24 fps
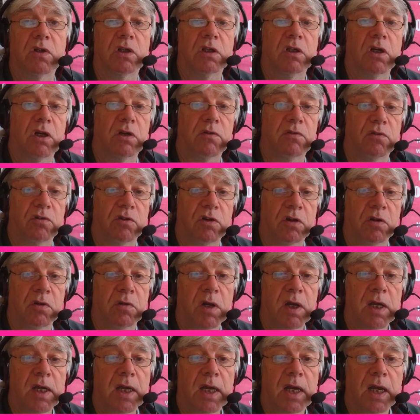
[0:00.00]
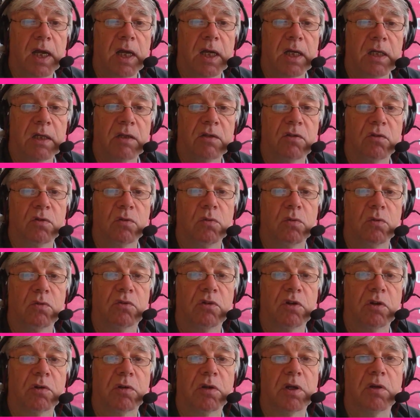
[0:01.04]
live show. And it
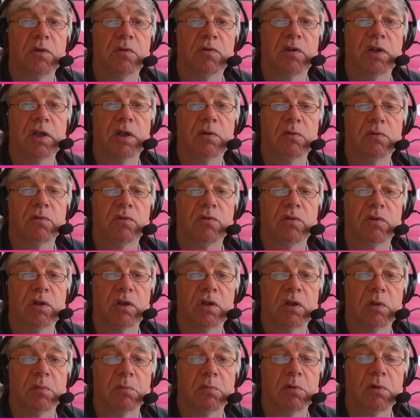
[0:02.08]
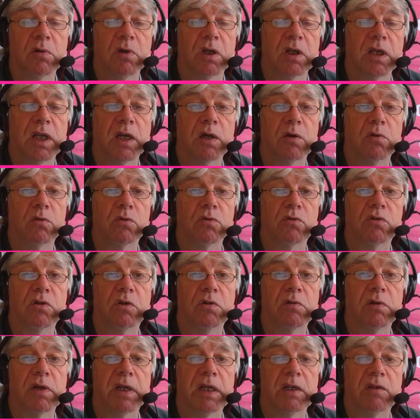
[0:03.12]
also goes out an hour or so
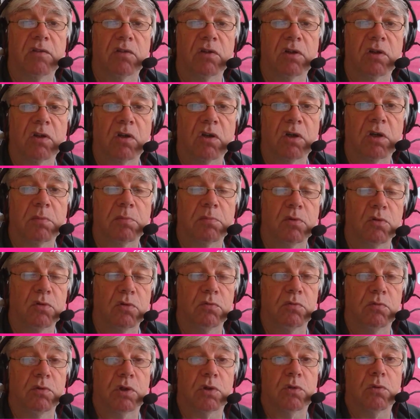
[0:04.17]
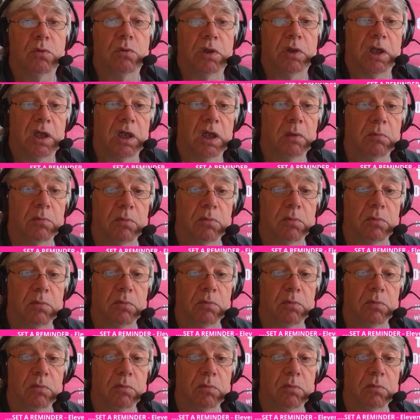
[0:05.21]
later. I put the recording up on
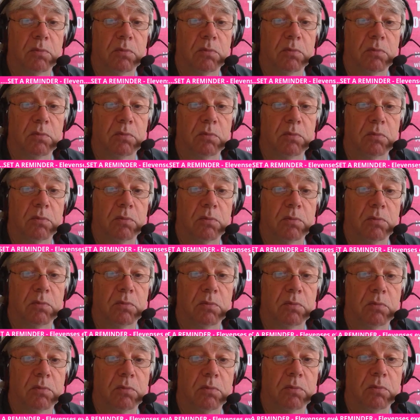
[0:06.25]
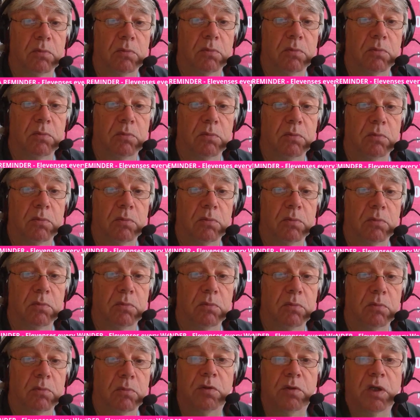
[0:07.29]
my YouTube channel, Survival Skills
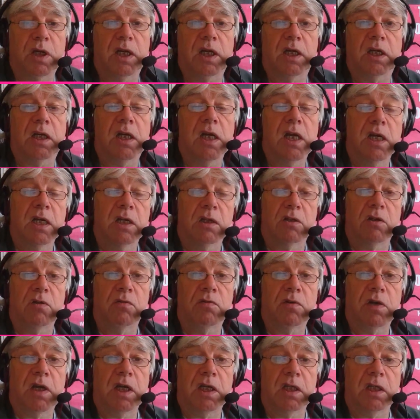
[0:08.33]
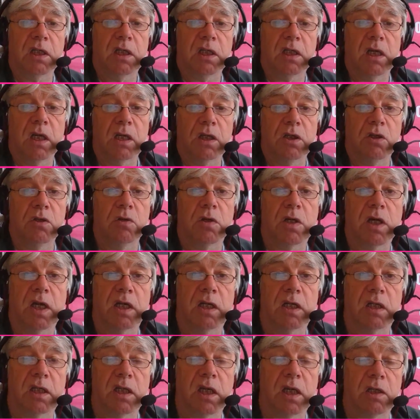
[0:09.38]
UK. Don't forget the UK
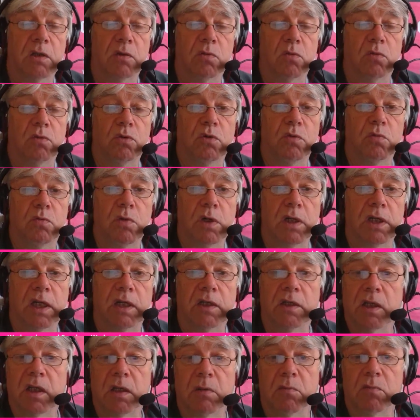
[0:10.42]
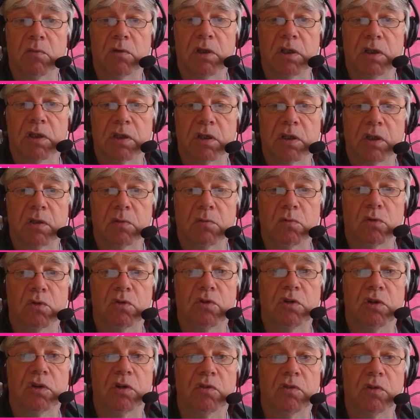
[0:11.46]
at the end, or you will end up with
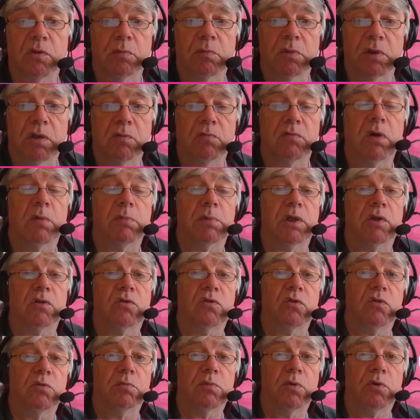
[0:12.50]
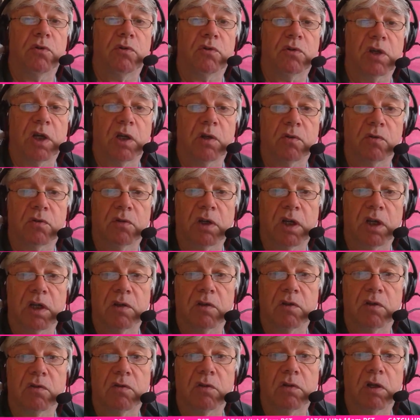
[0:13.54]
watching somebody rubbing two Boy Scouts
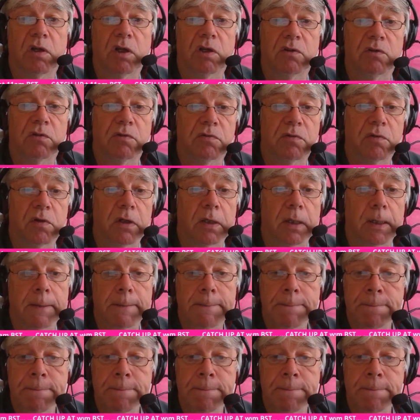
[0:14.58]
together to light a fire.